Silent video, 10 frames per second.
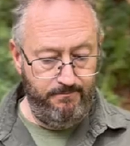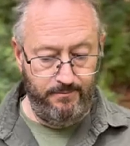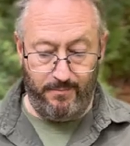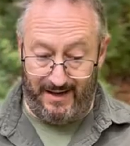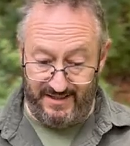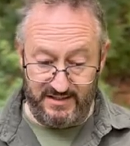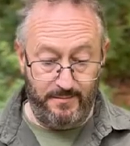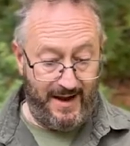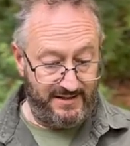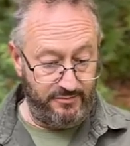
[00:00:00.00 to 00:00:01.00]
placed the
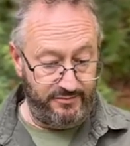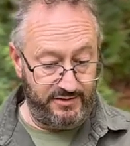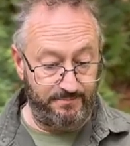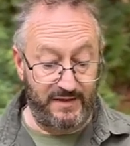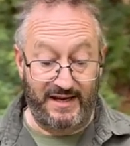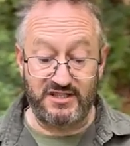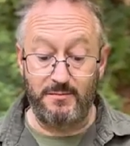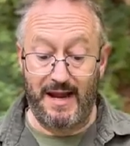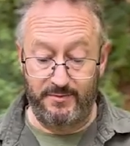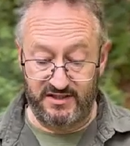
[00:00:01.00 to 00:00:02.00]
petals and some
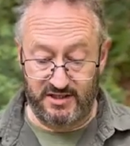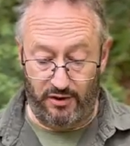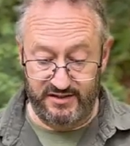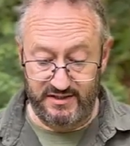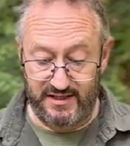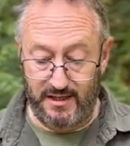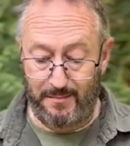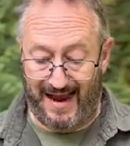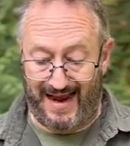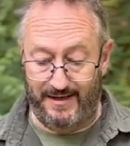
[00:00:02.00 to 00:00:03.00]
lemon slices in a
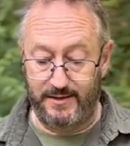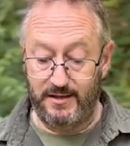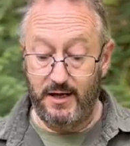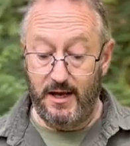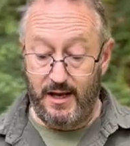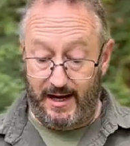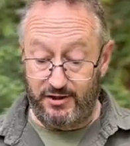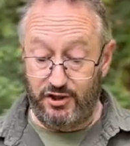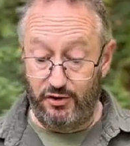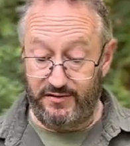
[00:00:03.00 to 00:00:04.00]
pan and
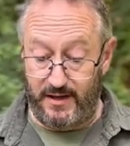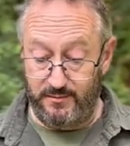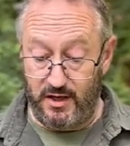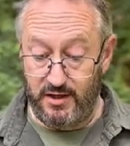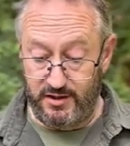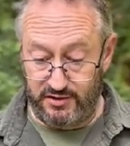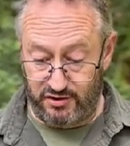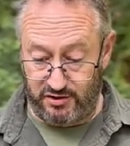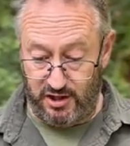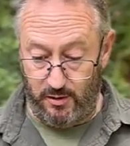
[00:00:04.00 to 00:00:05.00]
cooked them
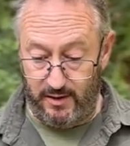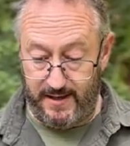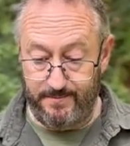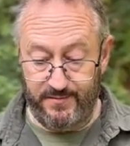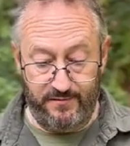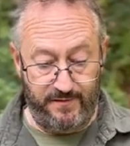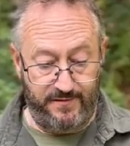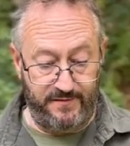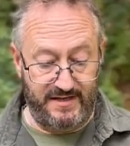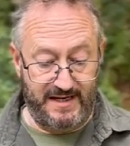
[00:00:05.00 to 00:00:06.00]
slowly for
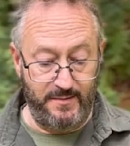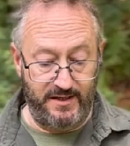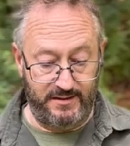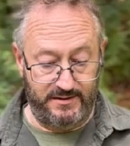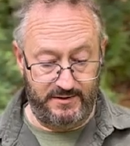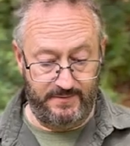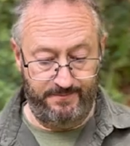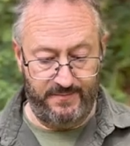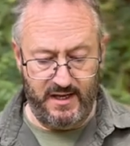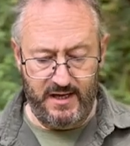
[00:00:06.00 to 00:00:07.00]
15 minutes.
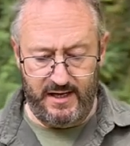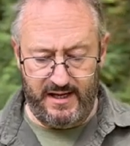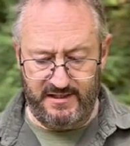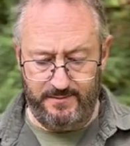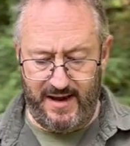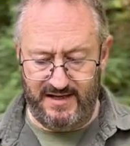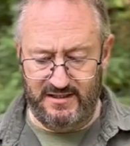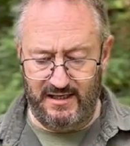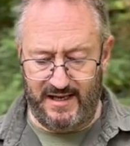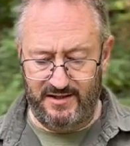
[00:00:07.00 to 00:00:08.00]
"It's best to
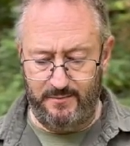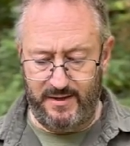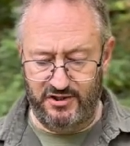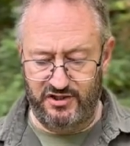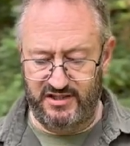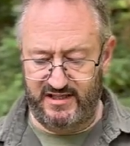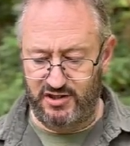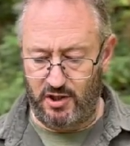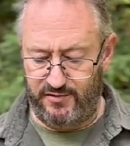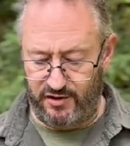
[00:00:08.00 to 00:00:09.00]
let the mixture sit
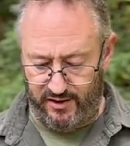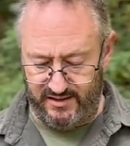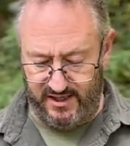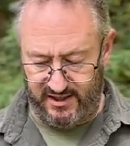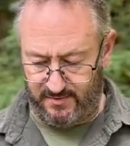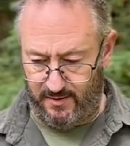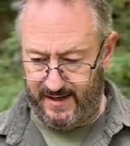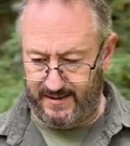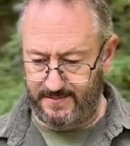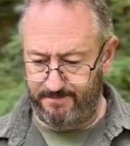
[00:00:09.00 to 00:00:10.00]
overnight," he
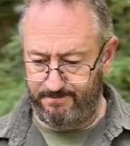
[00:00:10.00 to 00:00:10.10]
explained.